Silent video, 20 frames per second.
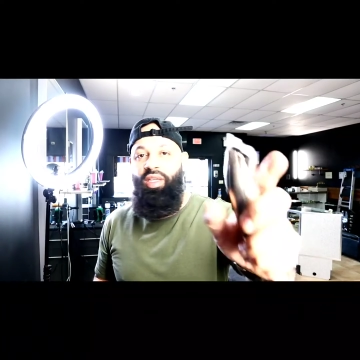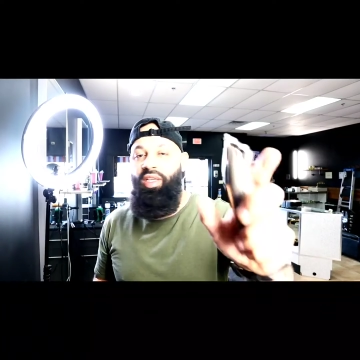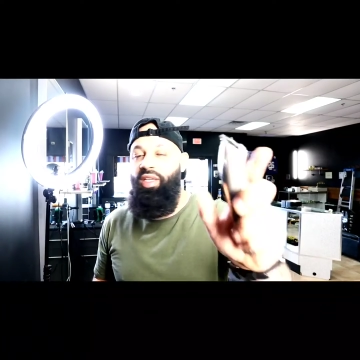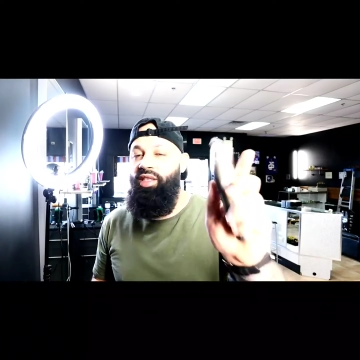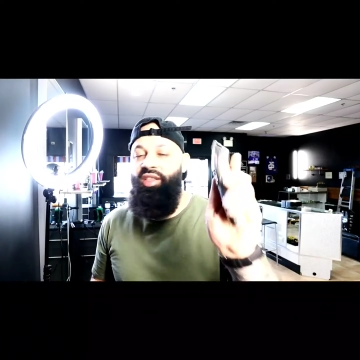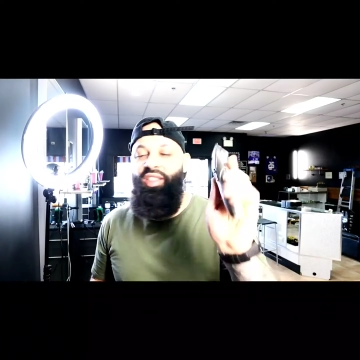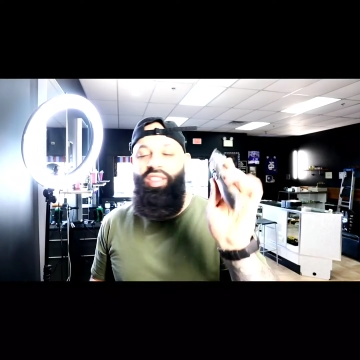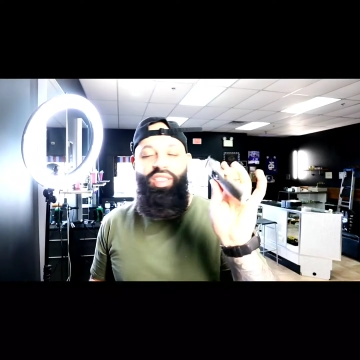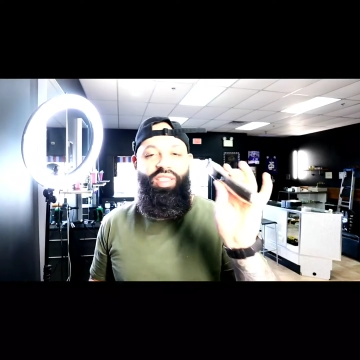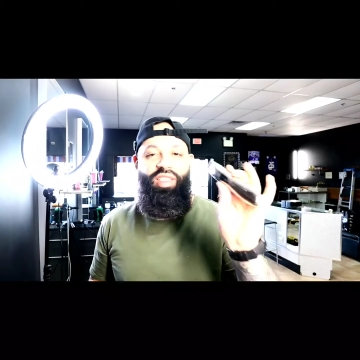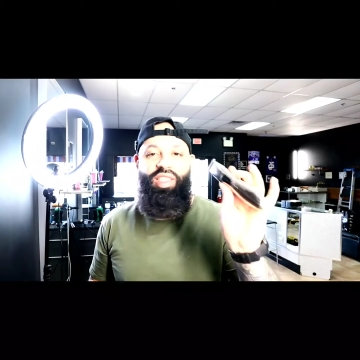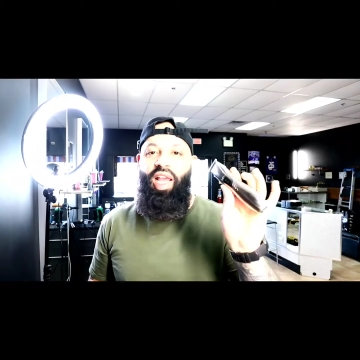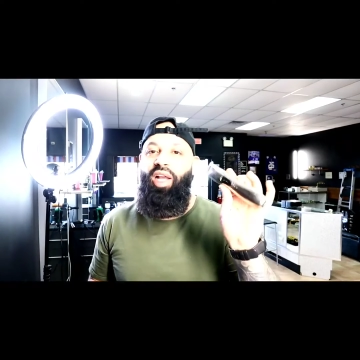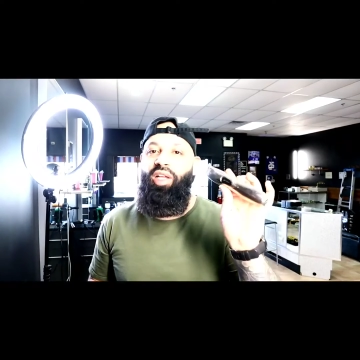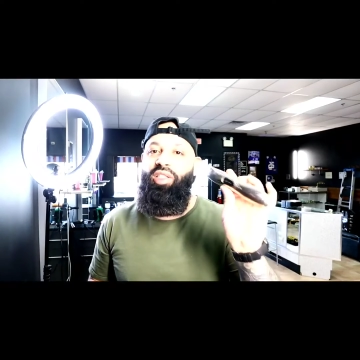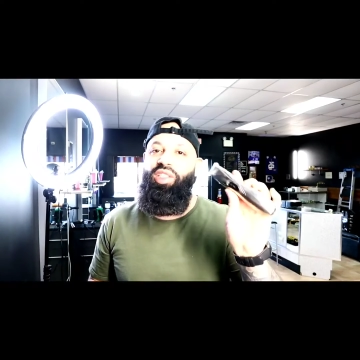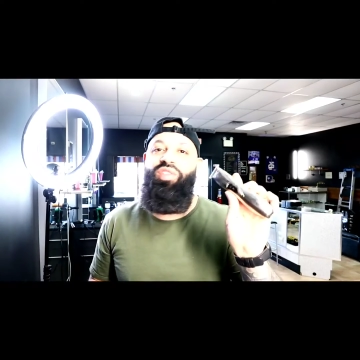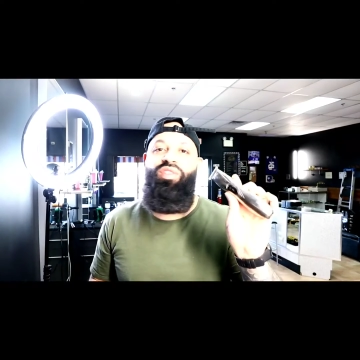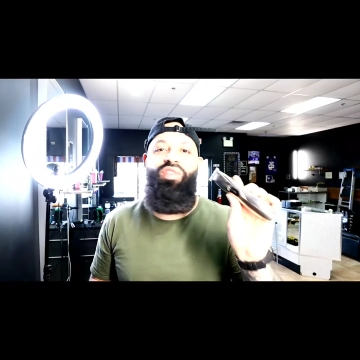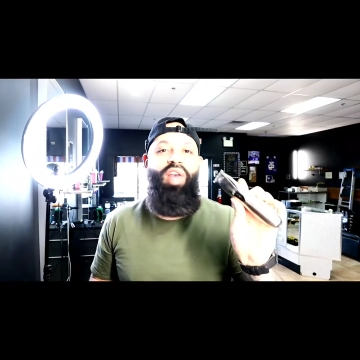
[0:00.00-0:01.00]
it just
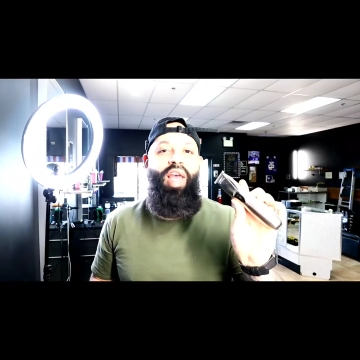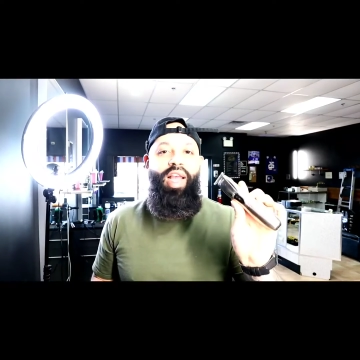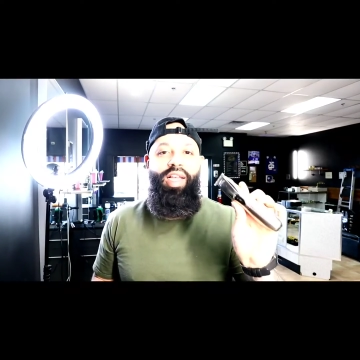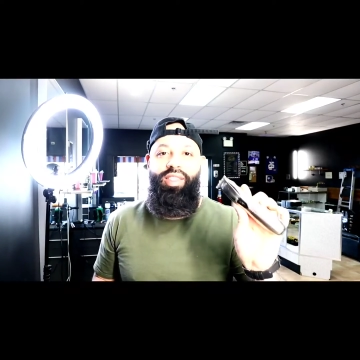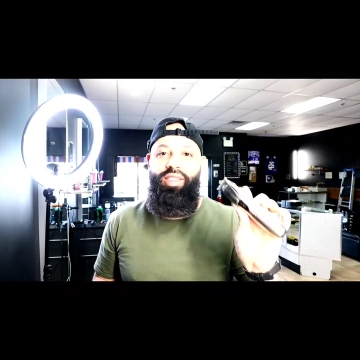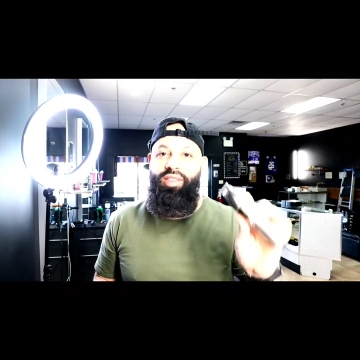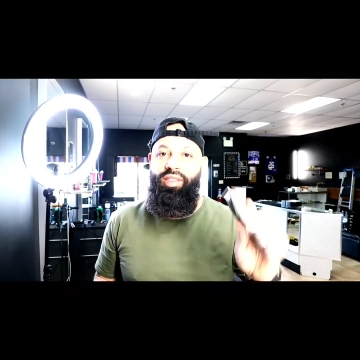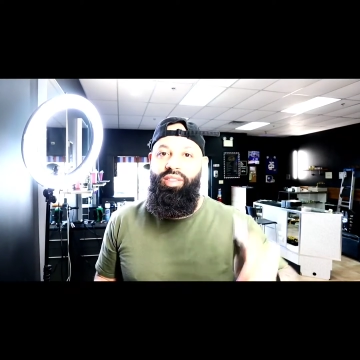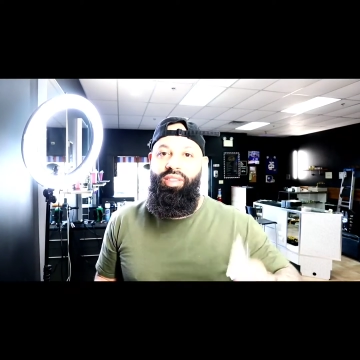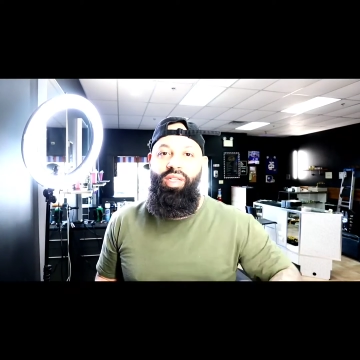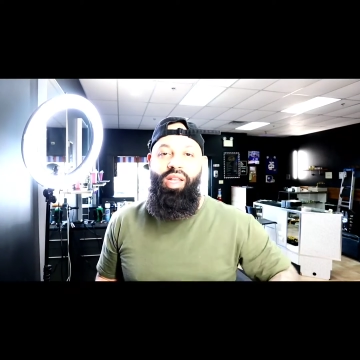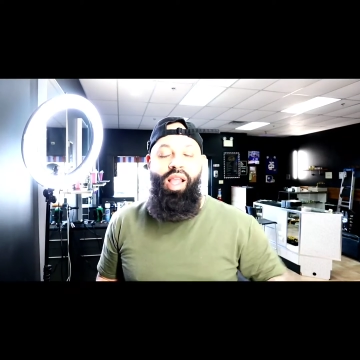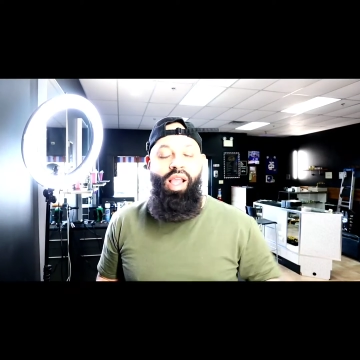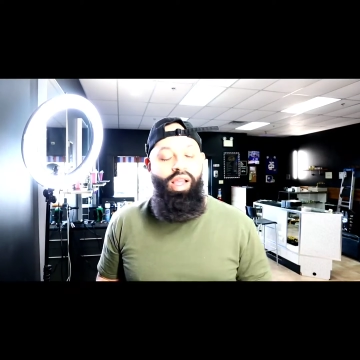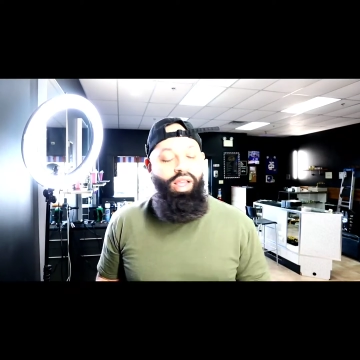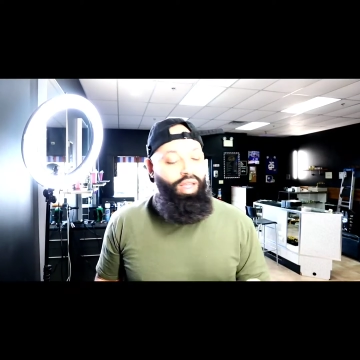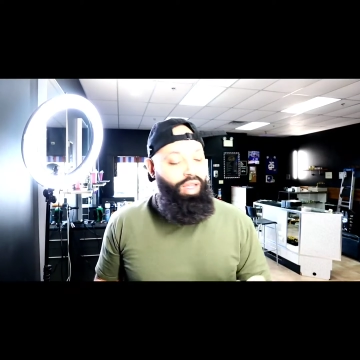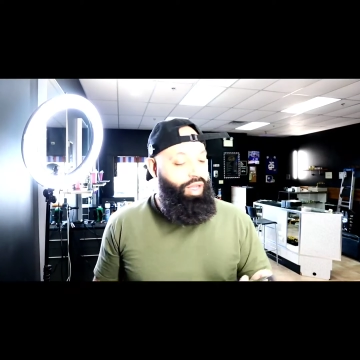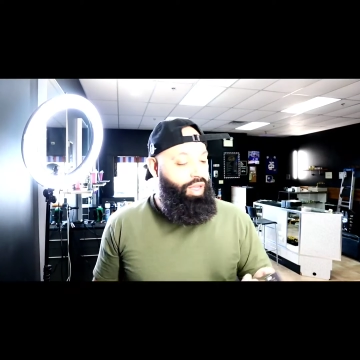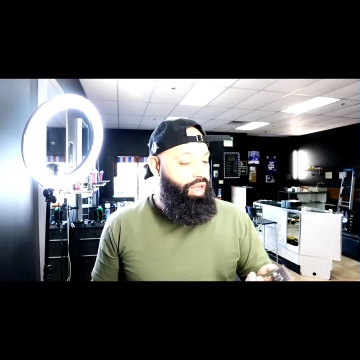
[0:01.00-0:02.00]
sounds faster.
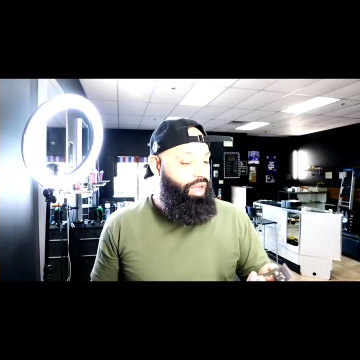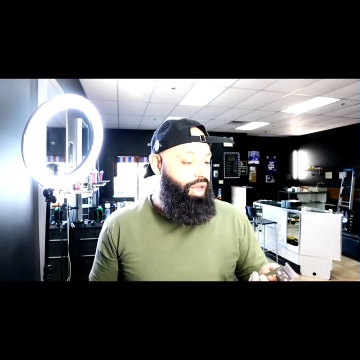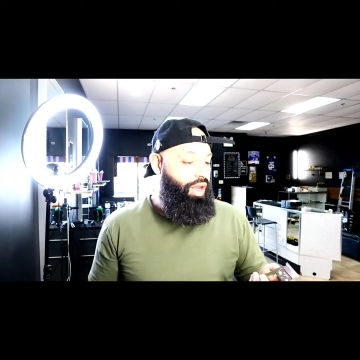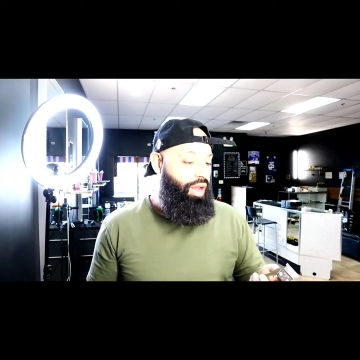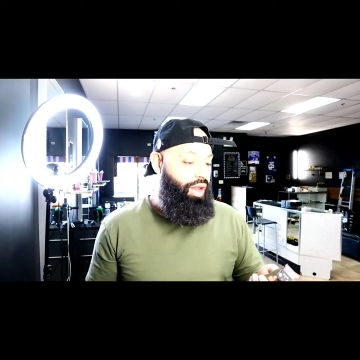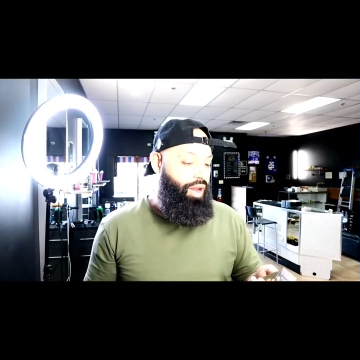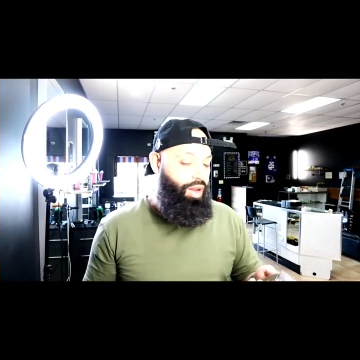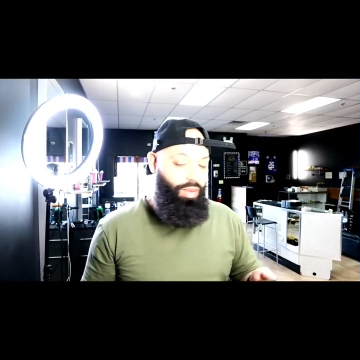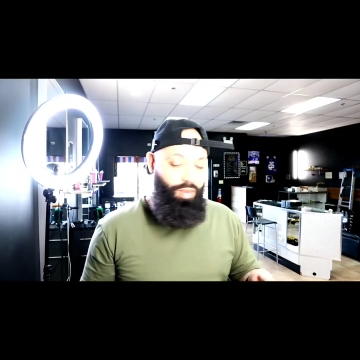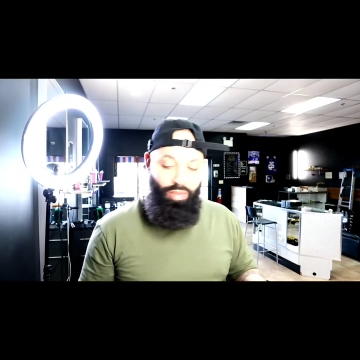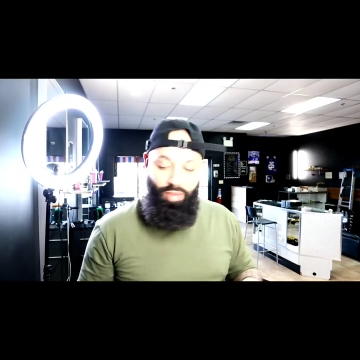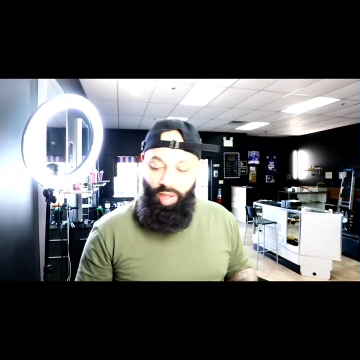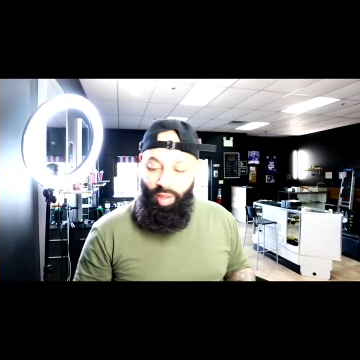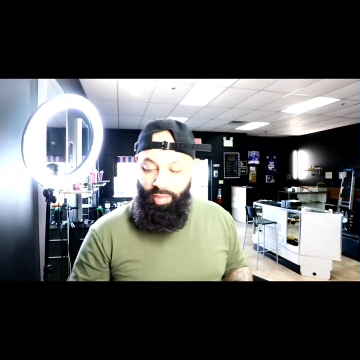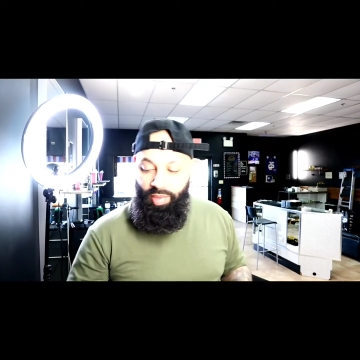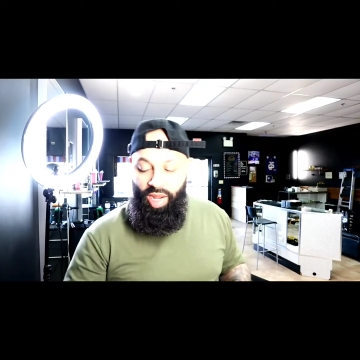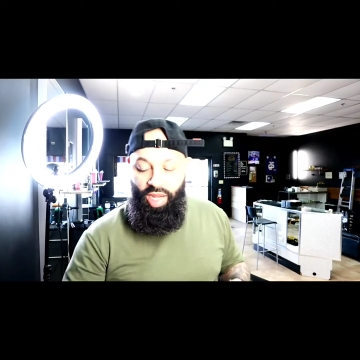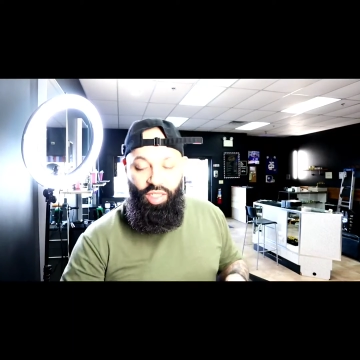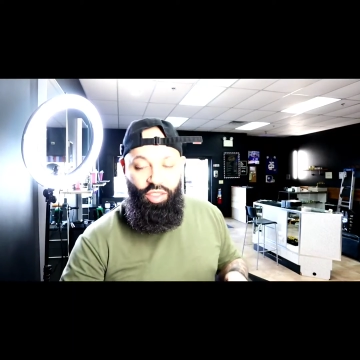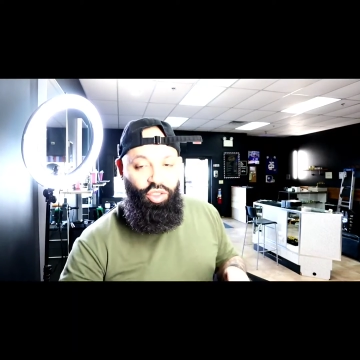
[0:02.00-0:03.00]

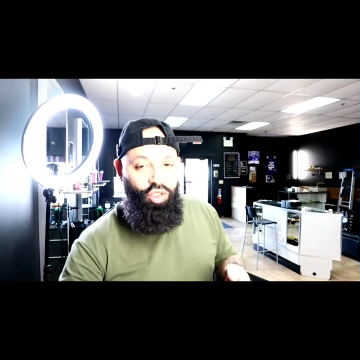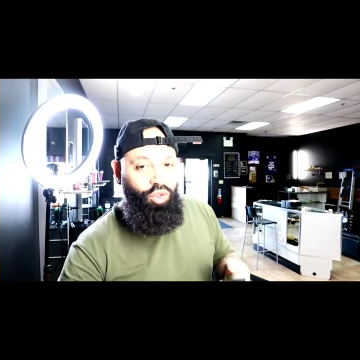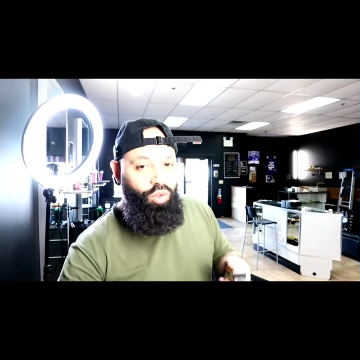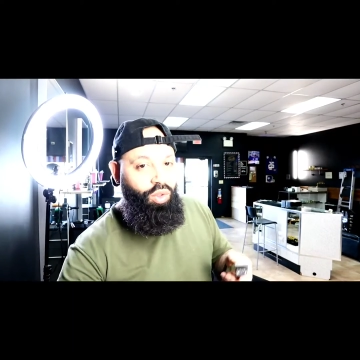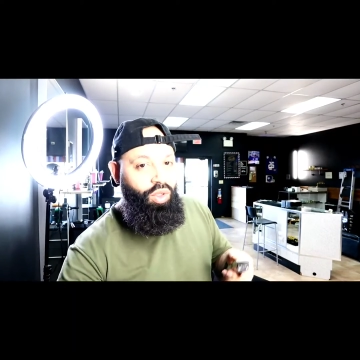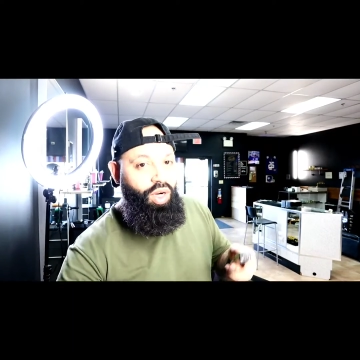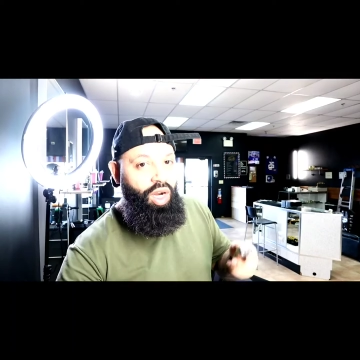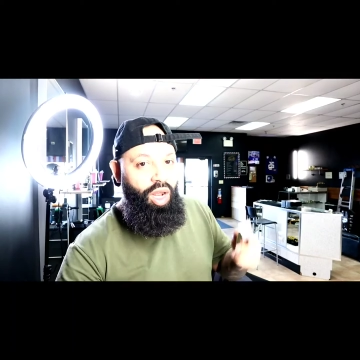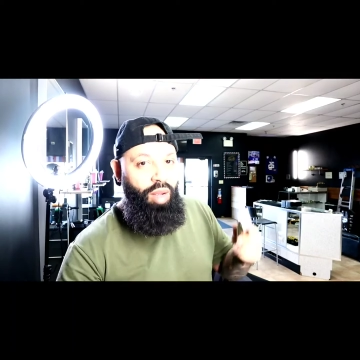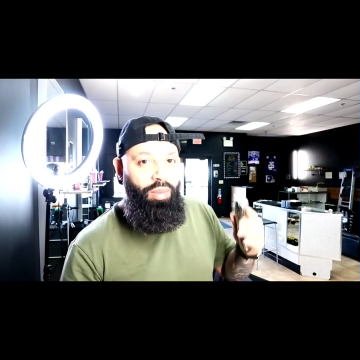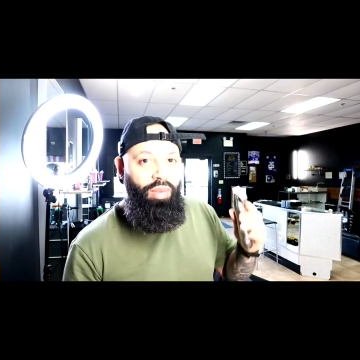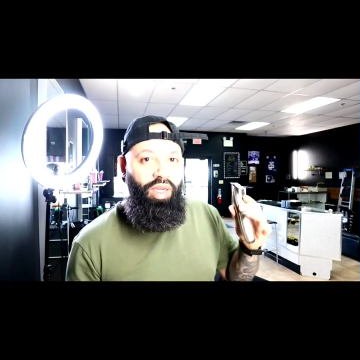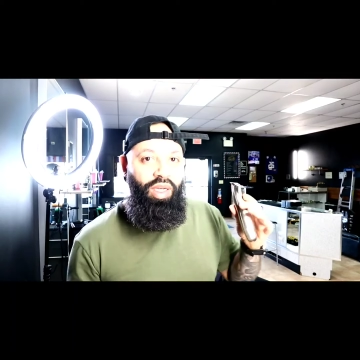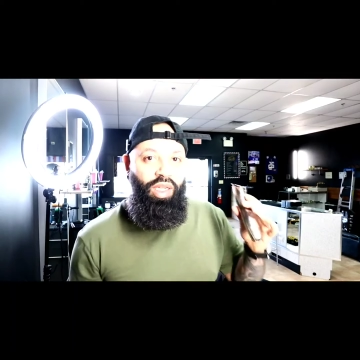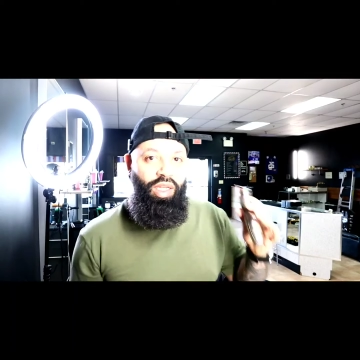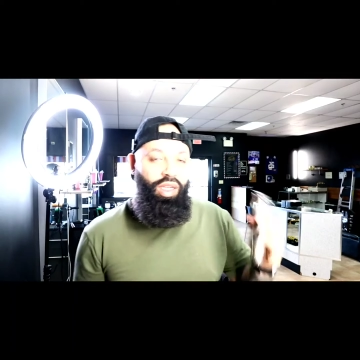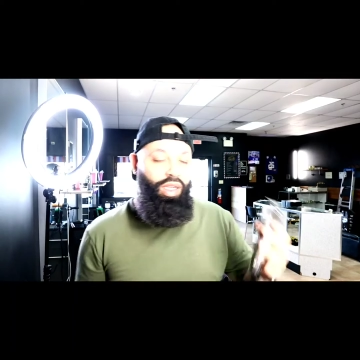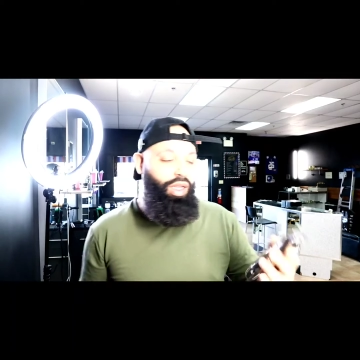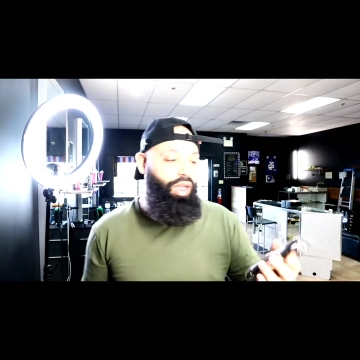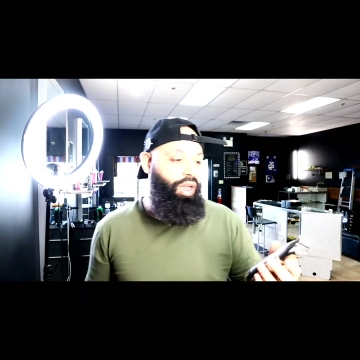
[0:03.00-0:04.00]
I'm not sure how
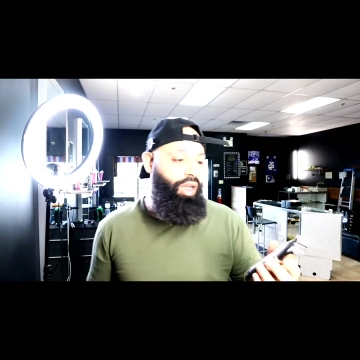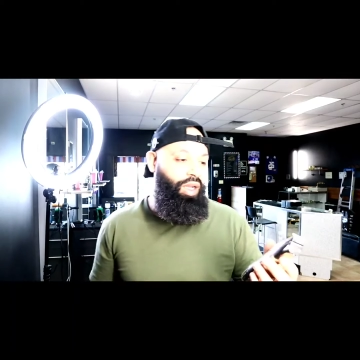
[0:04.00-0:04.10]
many